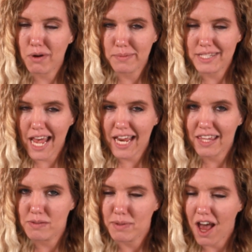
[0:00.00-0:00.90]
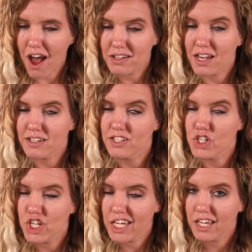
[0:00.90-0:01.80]
mom and dad gives me hot dogs
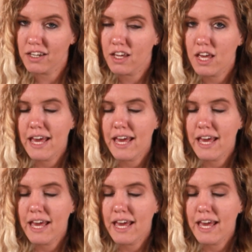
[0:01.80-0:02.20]
and chicken,